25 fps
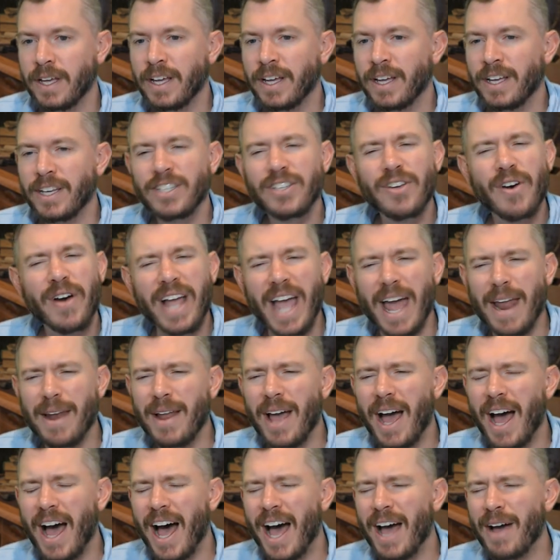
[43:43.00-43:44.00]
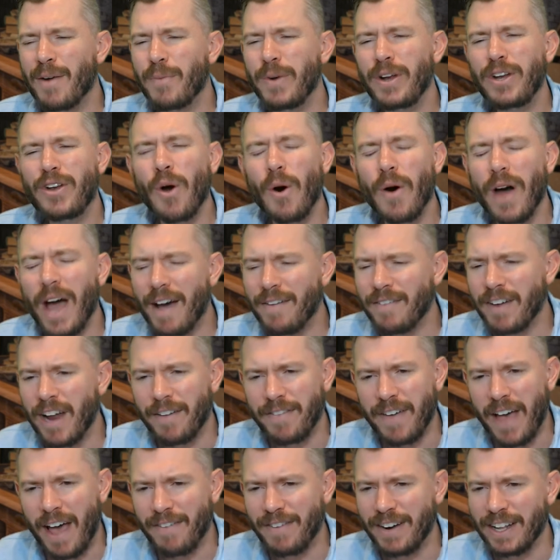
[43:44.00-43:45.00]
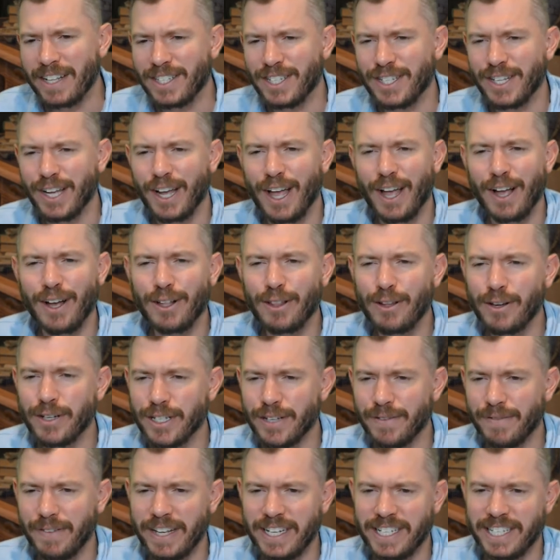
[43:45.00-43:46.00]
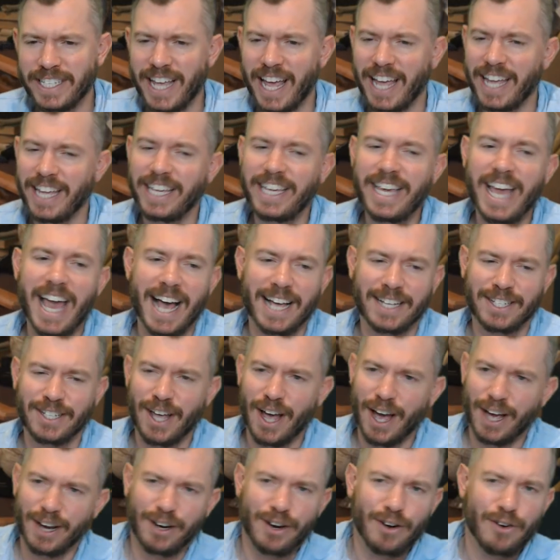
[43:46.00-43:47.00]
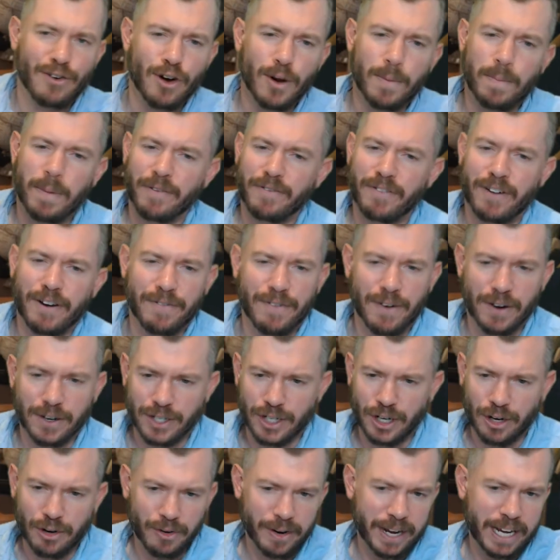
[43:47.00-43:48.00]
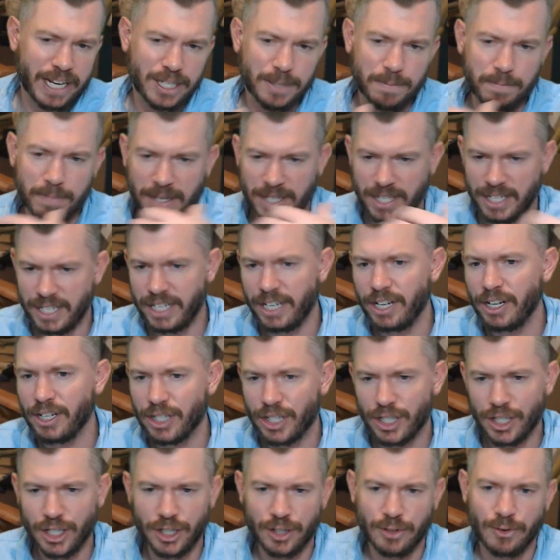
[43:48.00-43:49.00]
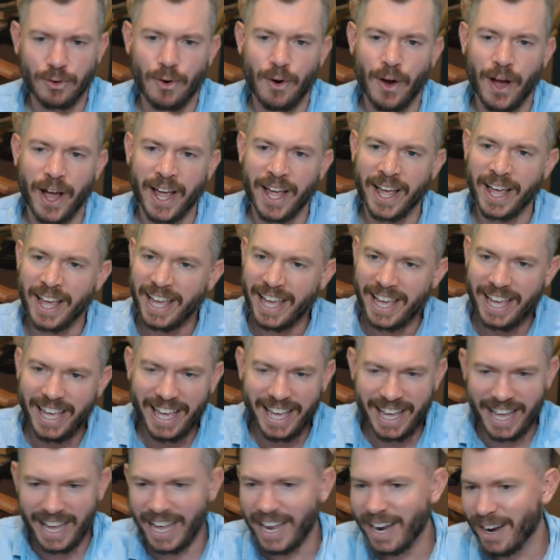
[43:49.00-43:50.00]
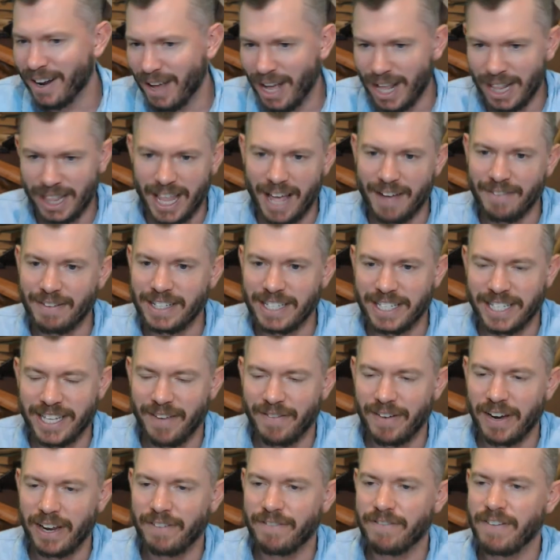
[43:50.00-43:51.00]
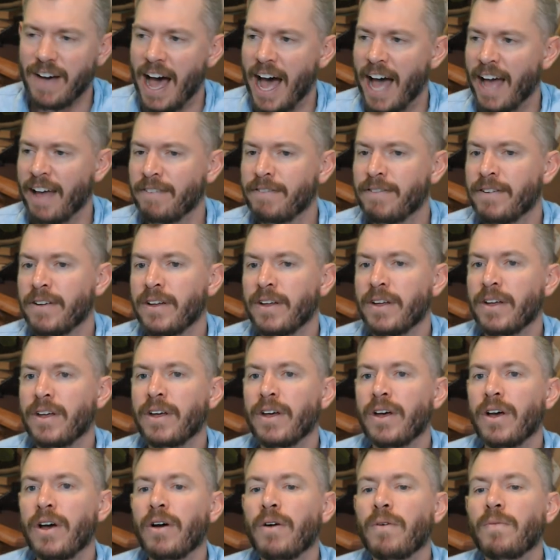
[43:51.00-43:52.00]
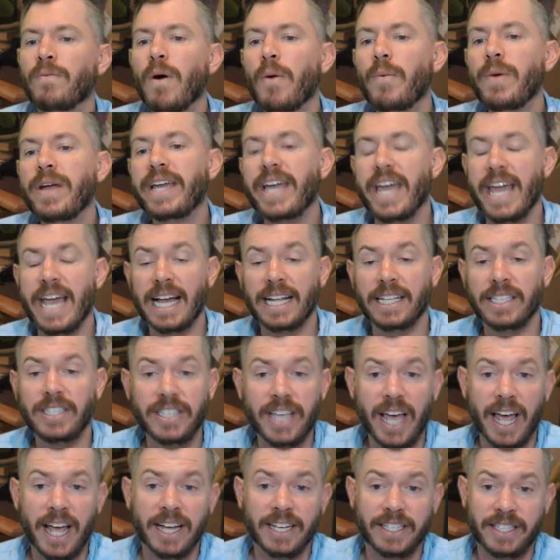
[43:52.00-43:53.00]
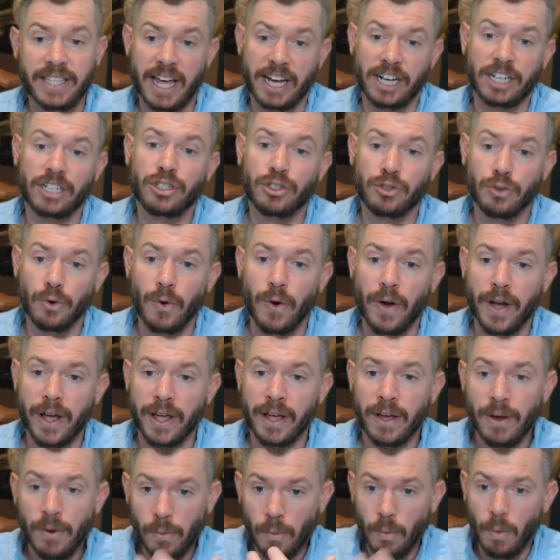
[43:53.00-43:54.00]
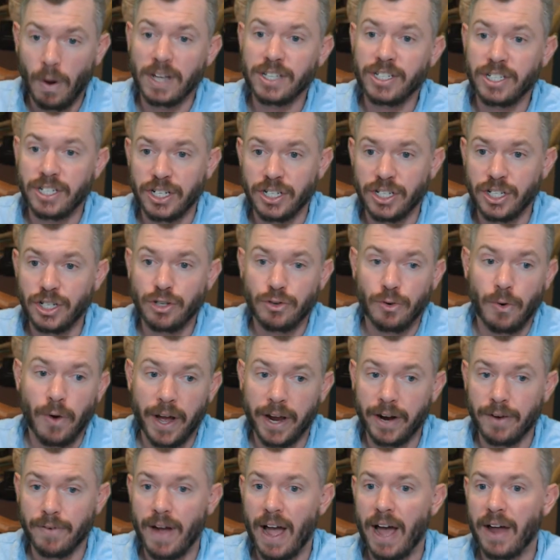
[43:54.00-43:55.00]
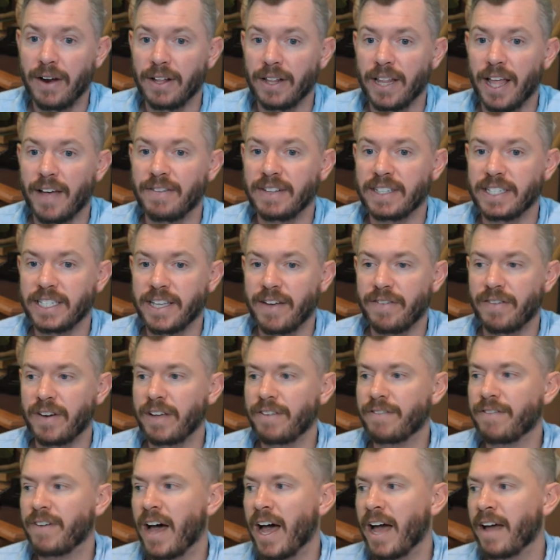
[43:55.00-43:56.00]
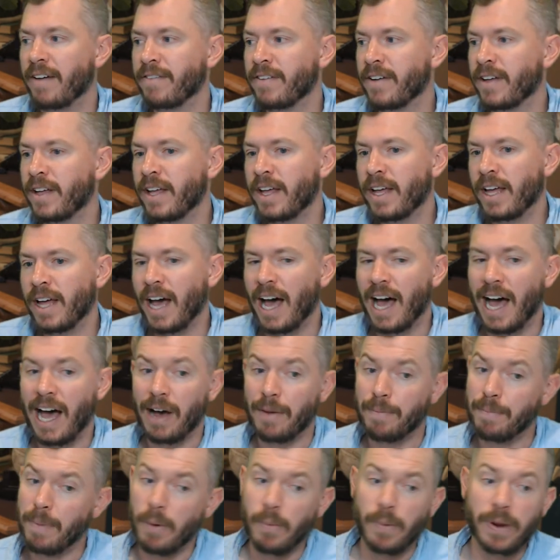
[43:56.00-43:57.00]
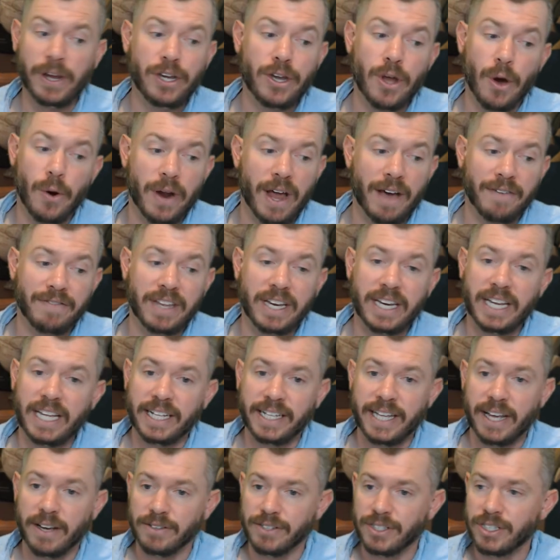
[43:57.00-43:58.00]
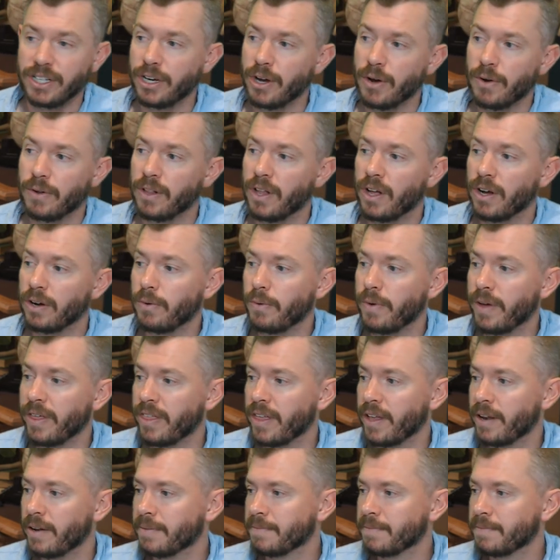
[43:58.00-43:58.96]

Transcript: So again, uh, we don't have enough evidence to conclusively say yes, a group of diverse Greeks besieged Troy in 1175. What we can say is that Troy was destroyed around 1175, uh, but we don't have the details to go along with it.